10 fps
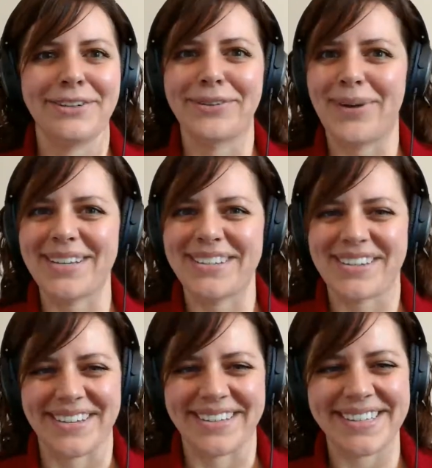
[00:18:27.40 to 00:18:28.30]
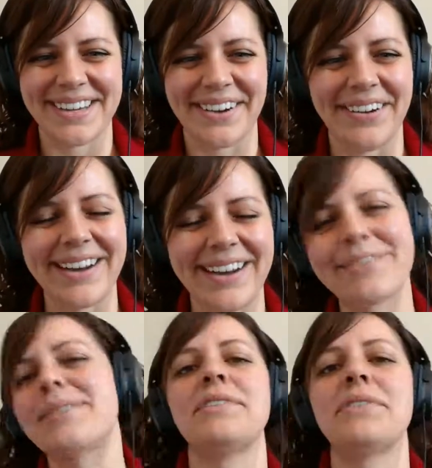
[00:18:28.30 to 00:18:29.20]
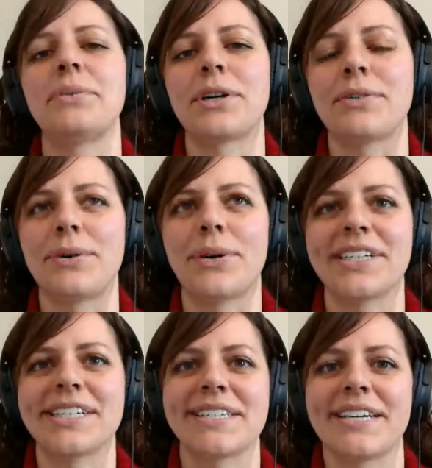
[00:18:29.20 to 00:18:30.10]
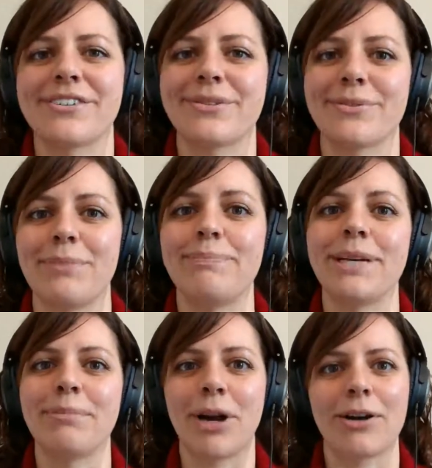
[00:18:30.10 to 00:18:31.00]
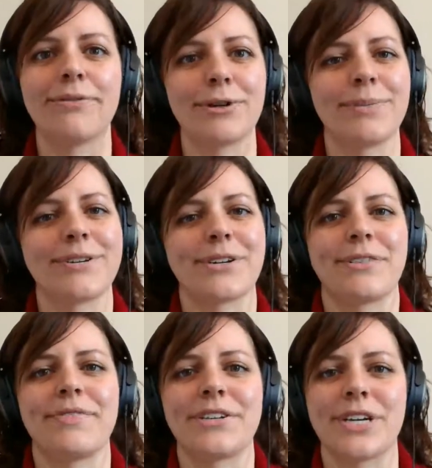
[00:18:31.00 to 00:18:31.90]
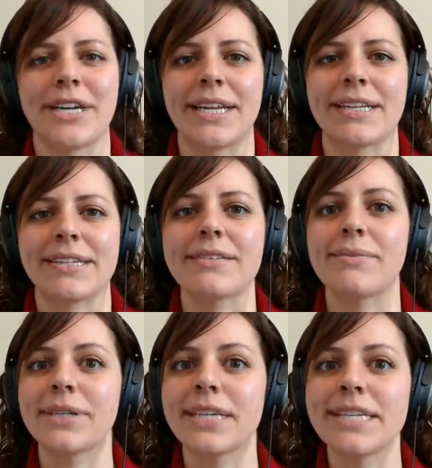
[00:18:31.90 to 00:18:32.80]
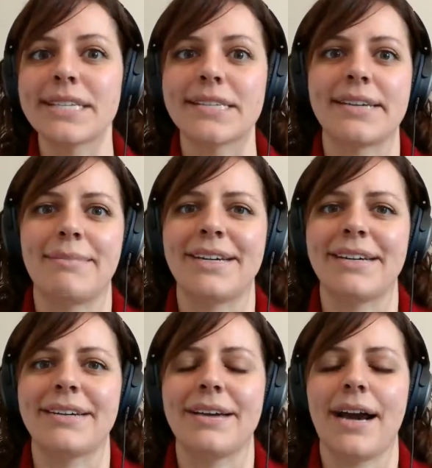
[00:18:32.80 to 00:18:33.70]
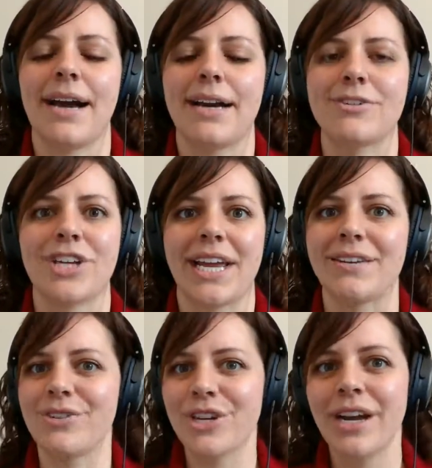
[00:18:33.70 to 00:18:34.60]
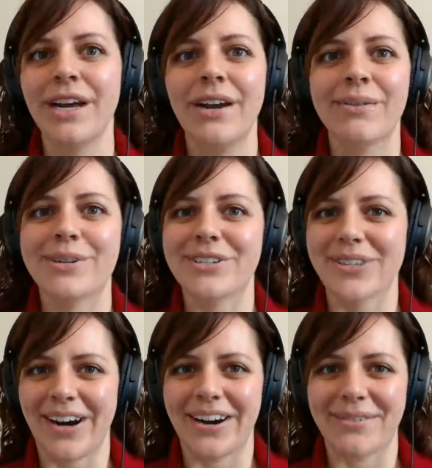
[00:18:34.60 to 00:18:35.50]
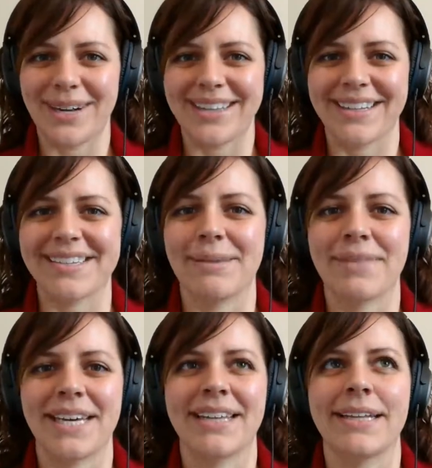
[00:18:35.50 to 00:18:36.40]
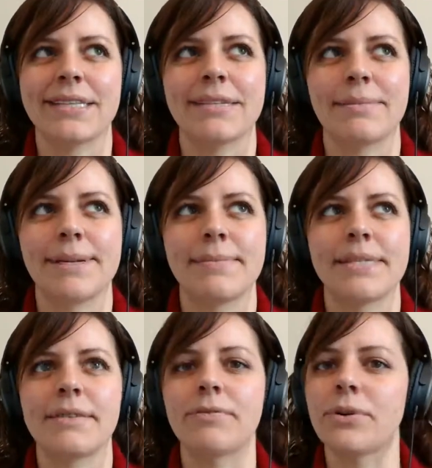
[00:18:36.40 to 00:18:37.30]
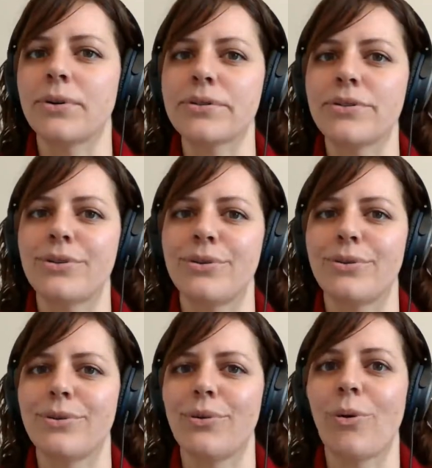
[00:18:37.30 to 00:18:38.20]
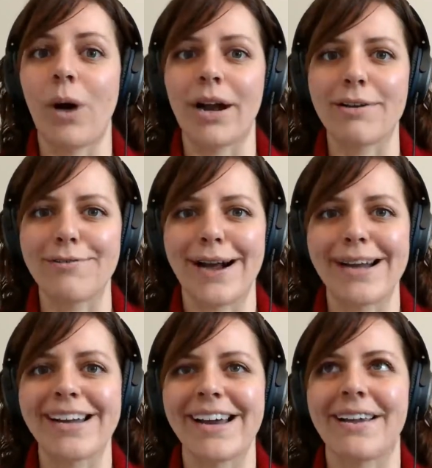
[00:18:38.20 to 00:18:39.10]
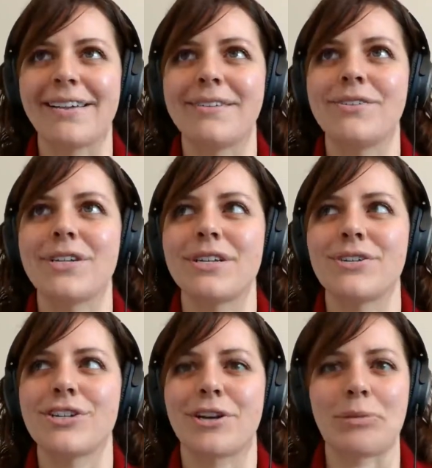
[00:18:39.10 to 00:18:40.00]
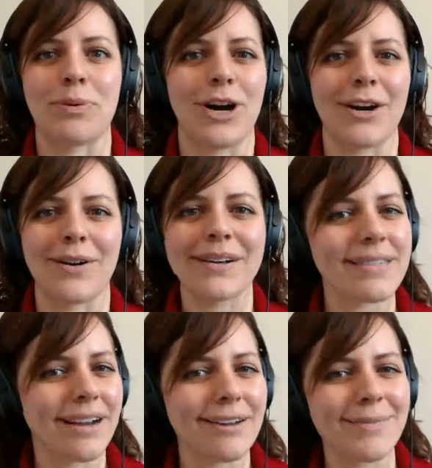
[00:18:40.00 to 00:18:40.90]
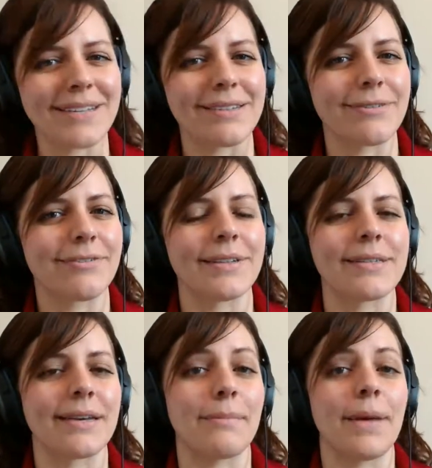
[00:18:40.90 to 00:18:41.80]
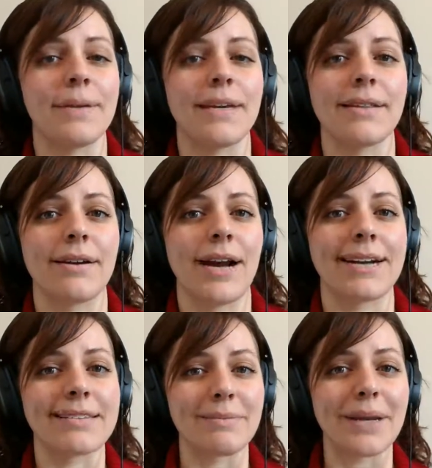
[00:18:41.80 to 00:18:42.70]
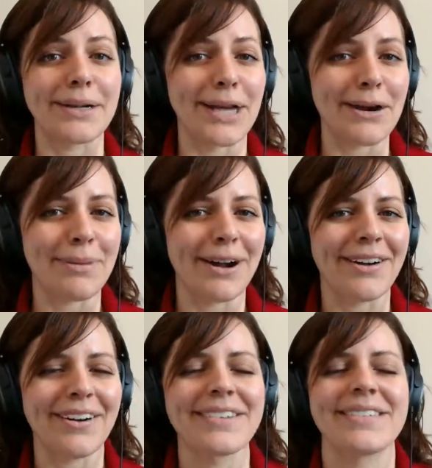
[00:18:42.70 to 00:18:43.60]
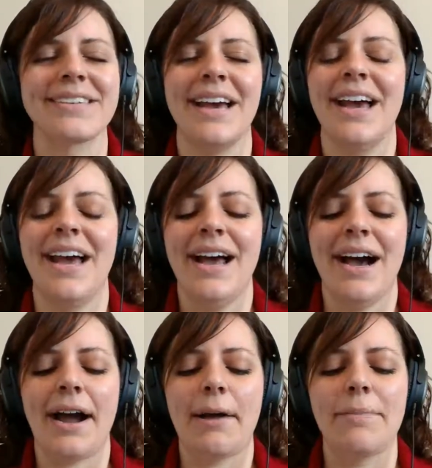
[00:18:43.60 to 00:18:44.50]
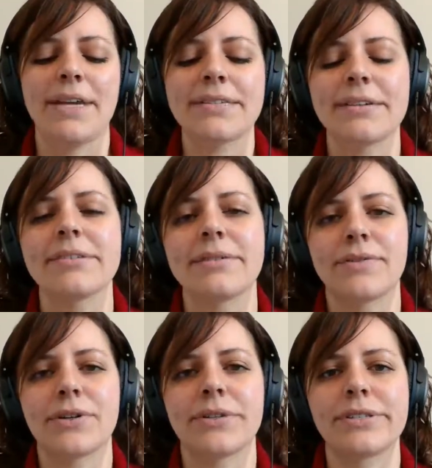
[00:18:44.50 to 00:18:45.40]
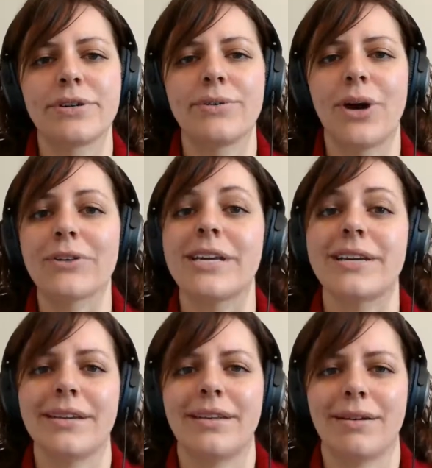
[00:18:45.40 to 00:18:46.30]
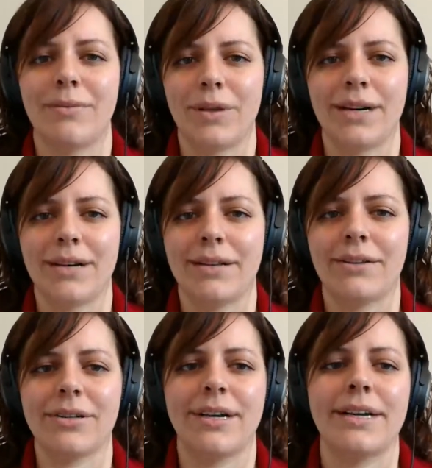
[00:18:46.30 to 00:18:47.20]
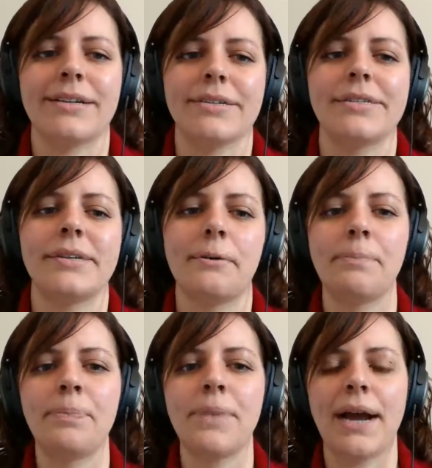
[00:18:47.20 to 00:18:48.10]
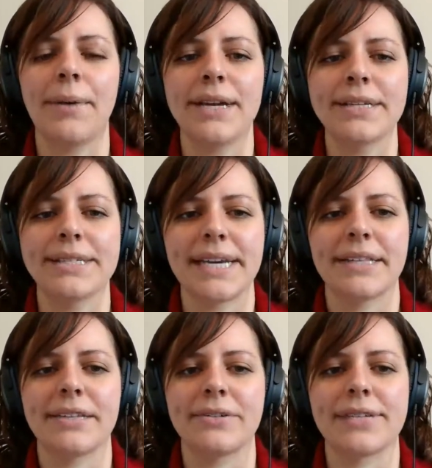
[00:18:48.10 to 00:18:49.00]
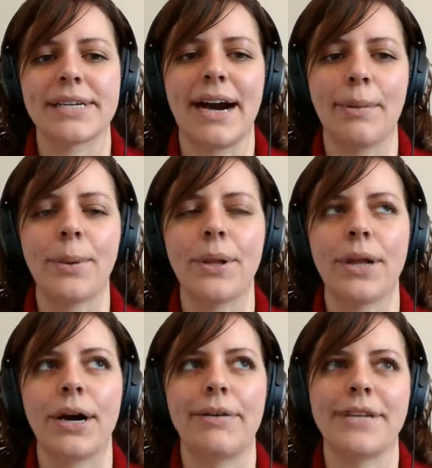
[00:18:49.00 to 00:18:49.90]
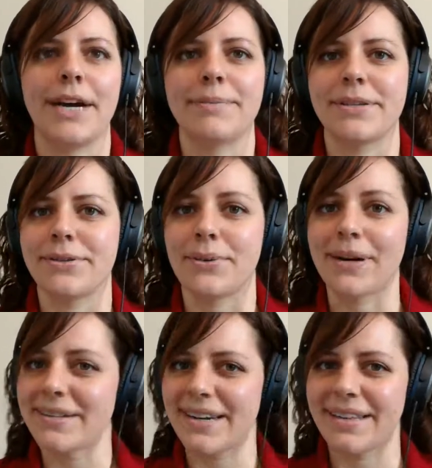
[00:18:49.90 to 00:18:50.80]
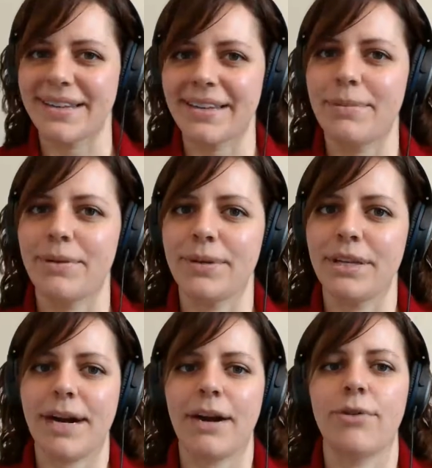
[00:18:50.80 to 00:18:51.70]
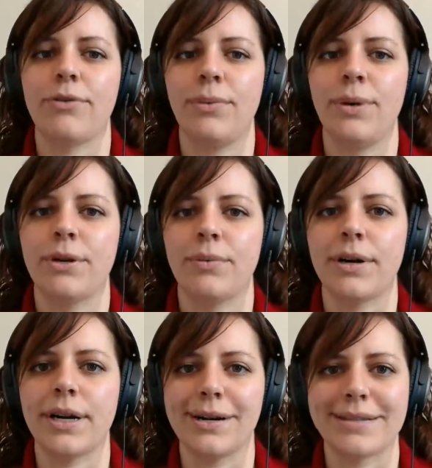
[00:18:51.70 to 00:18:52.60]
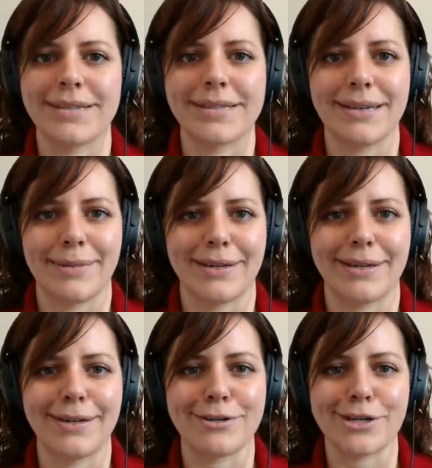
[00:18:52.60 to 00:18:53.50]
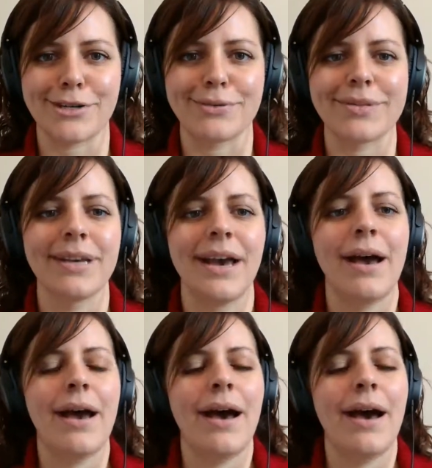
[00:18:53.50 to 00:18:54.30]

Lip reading: Good question. So I know some of you work for organizations where a big part of your mission and vision is really systemic change, which is hard, right? That's something that's sometimes difficult to quantify and share progress on because it feels like maybe there hasn't been a lot of progress. And it's also difficult to articulate what that can look like. So I want to say that there's a couple of types of stories that I think can be really powerful when you're working on systemic issues.